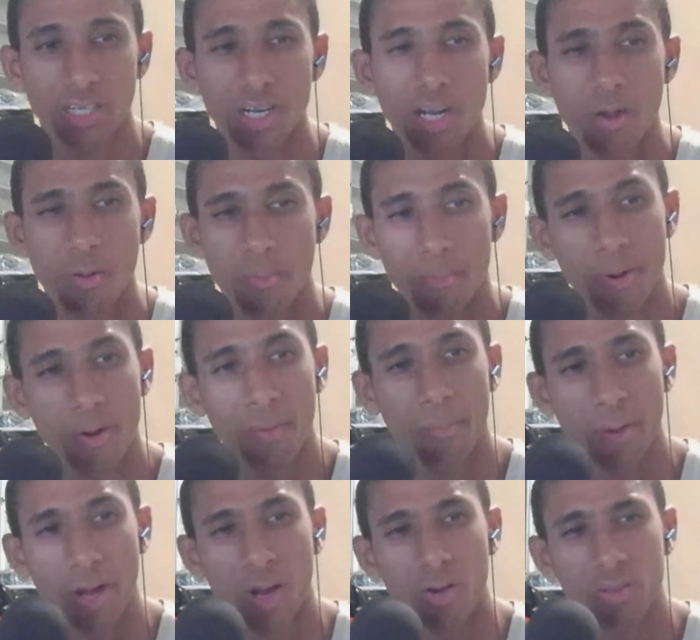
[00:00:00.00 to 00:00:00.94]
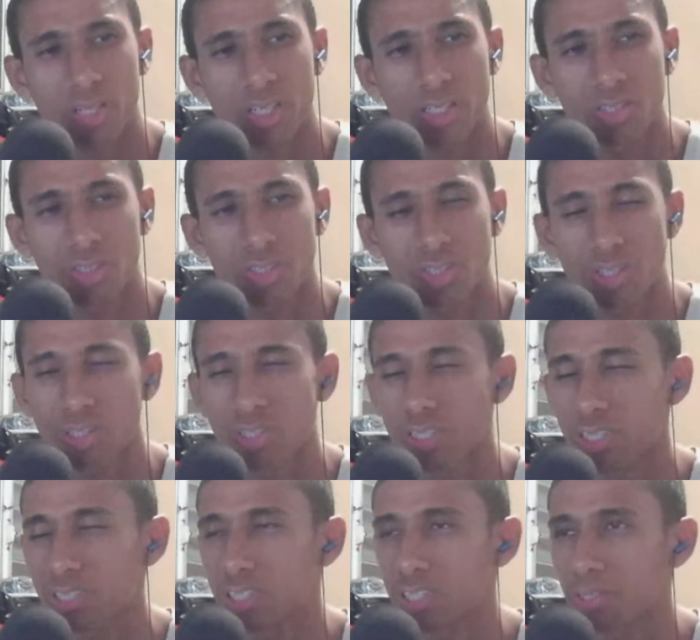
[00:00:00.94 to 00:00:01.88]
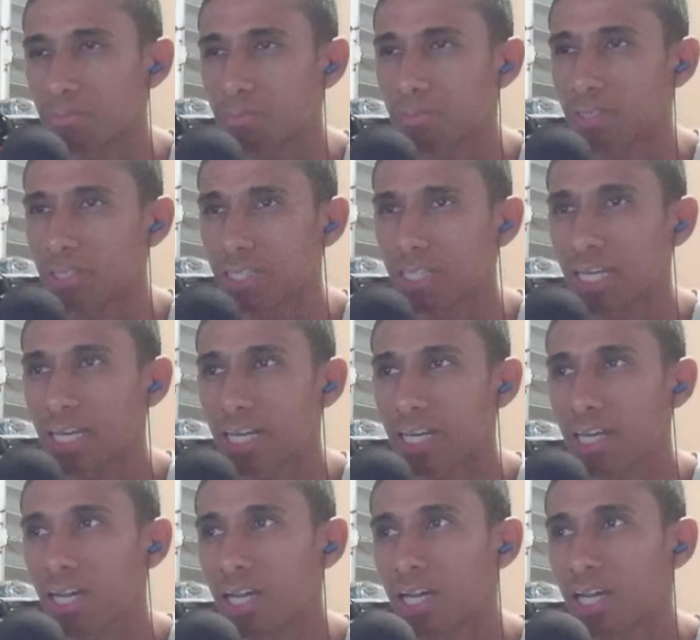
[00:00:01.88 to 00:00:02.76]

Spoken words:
but my only concern is something that